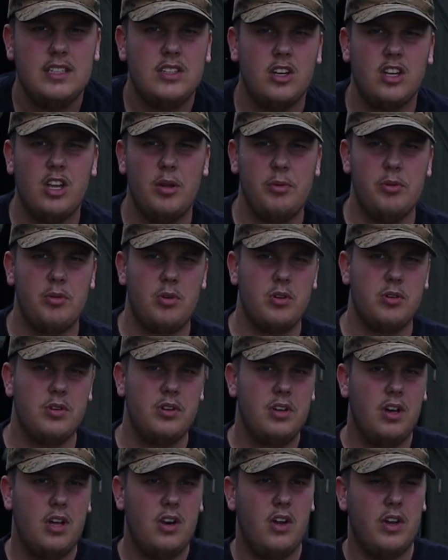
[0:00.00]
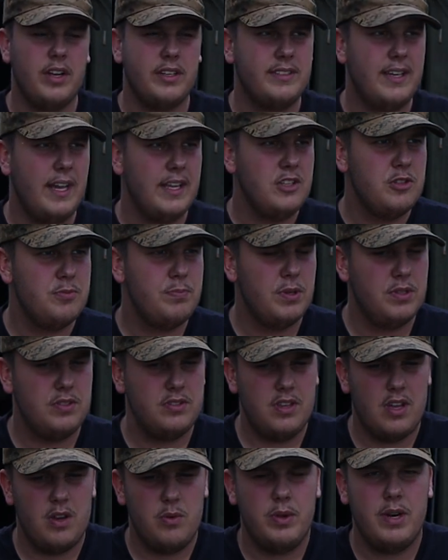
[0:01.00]
Don't get me wrong, I like tench,
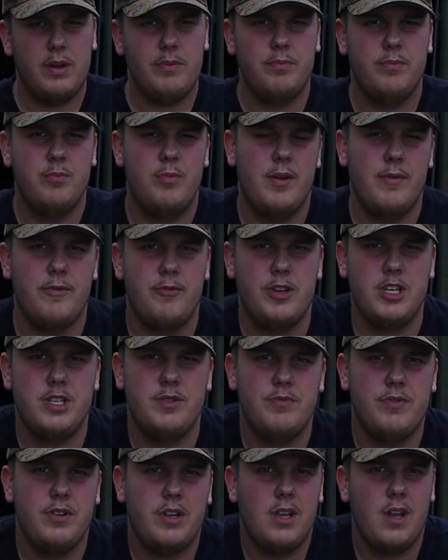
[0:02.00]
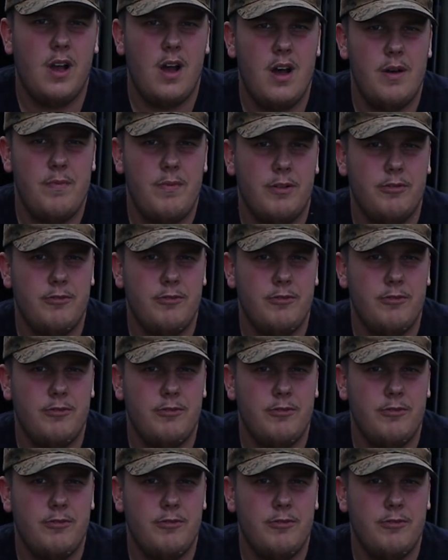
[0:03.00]
but when I'm fishing for carp,